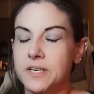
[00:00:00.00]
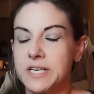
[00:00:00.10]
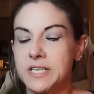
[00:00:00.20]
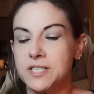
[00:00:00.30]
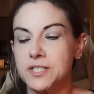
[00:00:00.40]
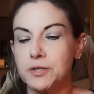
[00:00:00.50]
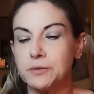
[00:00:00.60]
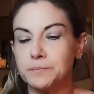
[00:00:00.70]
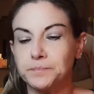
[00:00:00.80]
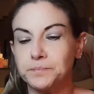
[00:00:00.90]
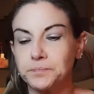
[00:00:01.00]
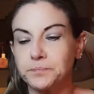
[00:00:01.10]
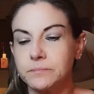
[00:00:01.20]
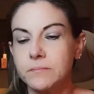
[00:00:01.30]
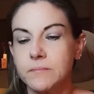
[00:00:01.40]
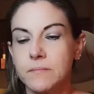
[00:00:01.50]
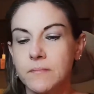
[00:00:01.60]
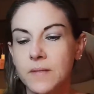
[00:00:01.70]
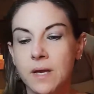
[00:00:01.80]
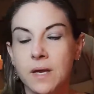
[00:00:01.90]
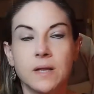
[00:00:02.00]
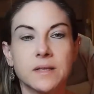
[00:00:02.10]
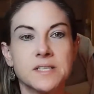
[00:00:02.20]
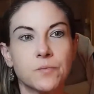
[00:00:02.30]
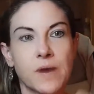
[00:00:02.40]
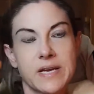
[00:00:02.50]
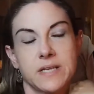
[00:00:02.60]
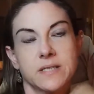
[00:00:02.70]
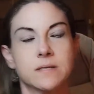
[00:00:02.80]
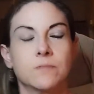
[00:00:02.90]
to do. Let's rate